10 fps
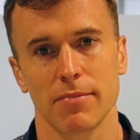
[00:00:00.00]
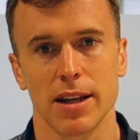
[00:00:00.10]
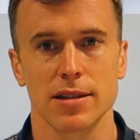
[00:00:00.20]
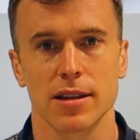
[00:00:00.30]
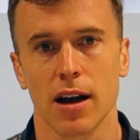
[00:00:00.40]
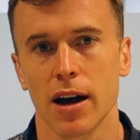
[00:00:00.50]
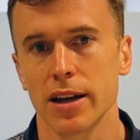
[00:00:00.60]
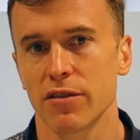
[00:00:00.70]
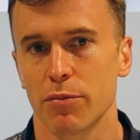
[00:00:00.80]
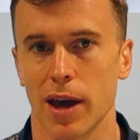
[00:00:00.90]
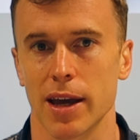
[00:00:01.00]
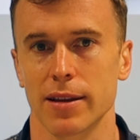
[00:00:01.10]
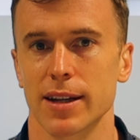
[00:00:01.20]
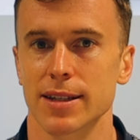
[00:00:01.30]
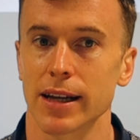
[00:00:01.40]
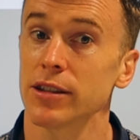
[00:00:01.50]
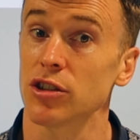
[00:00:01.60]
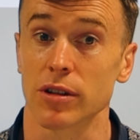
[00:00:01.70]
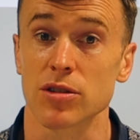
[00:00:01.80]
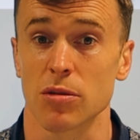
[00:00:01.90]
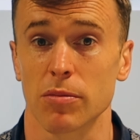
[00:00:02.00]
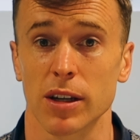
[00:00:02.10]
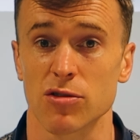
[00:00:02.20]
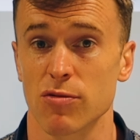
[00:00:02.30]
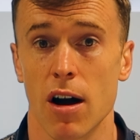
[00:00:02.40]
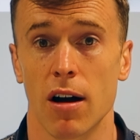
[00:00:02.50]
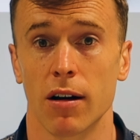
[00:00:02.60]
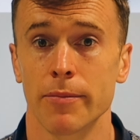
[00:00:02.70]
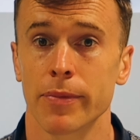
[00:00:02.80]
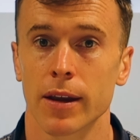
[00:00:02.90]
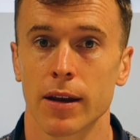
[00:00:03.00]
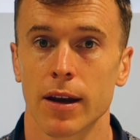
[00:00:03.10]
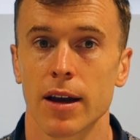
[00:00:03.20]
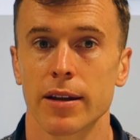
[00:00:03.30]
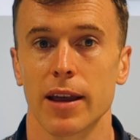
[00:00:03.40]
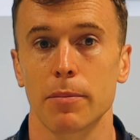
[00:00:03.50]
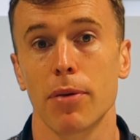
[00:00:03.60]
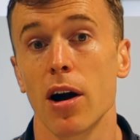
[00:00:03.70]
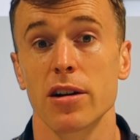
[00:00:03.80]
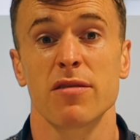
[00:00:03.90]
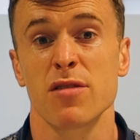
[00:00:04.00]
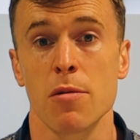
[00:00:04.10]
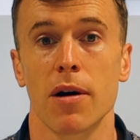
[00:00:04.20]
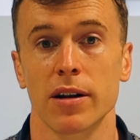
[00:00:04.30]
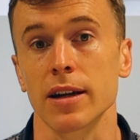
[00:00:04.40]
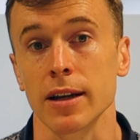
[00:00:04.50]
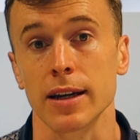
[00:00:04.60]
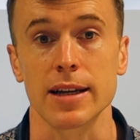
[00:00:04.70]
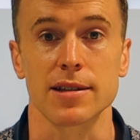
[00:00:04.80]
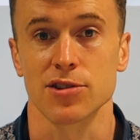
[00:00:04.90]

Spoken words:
it is the kind of pain that tells you that something is wrong. That part of your body needs a